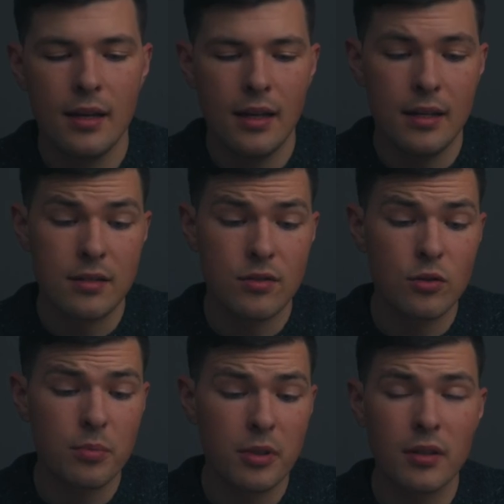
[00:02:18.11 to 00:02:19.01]
It's
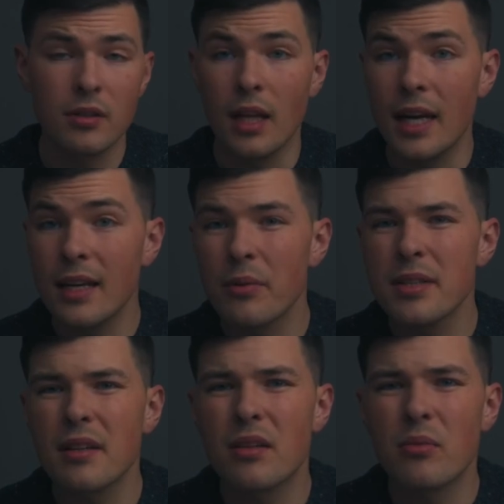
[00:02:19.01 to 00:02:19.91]
super light. It weighs
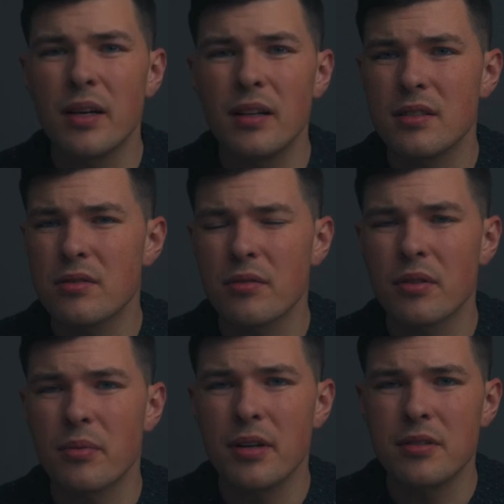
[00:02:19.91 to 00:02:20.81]
like just over
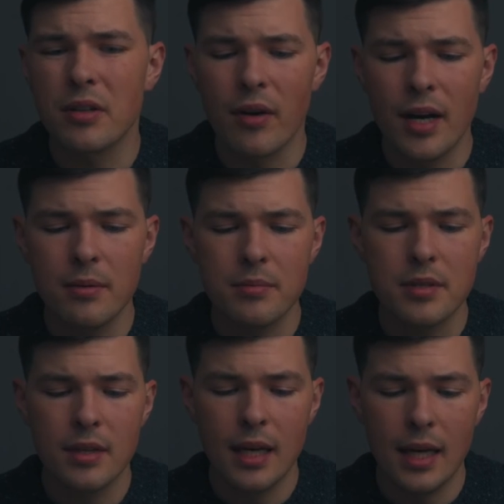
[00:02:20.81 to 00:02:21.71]
300
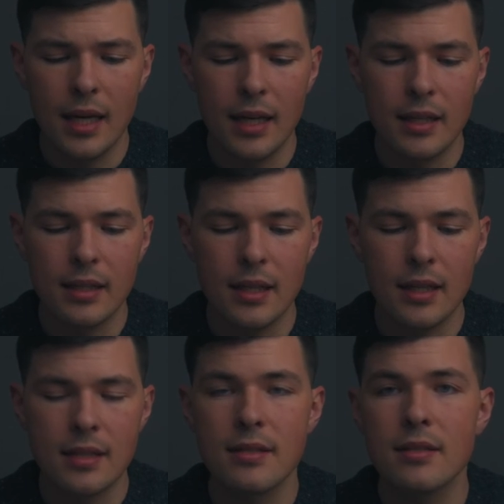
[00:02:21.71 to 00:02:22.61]
grams, and
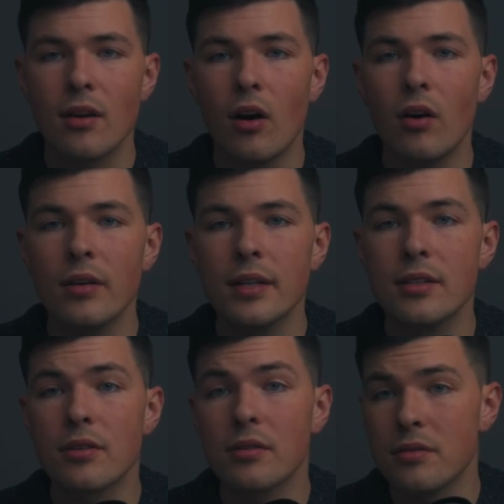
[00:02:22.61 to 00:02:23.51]
it's all
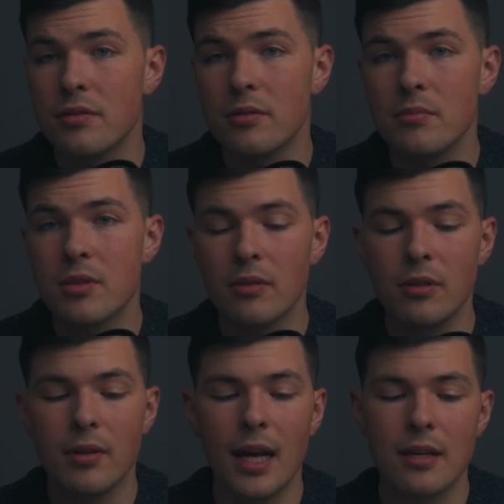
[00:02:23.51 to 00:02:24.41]
internal zoom, so
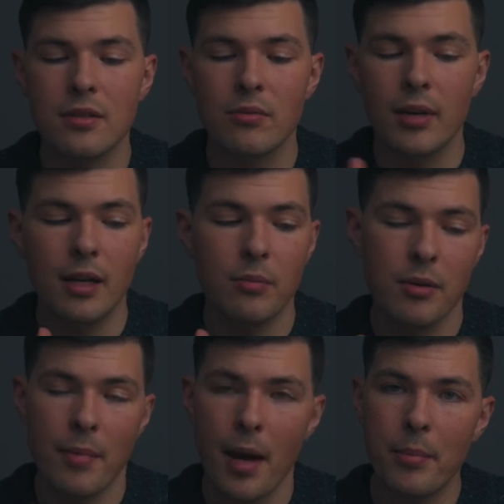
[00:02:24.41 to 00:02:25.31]
you can actually rig it up with
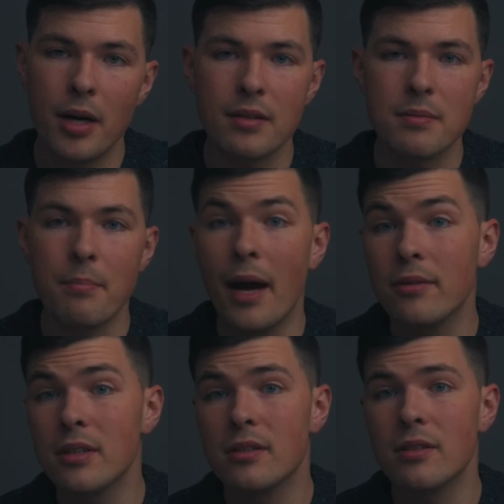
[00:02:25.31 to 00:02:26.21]
a matte box
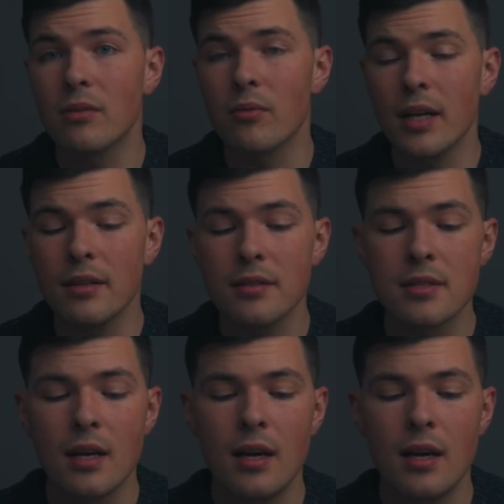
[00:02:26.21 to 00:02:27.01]
mounted to your rails.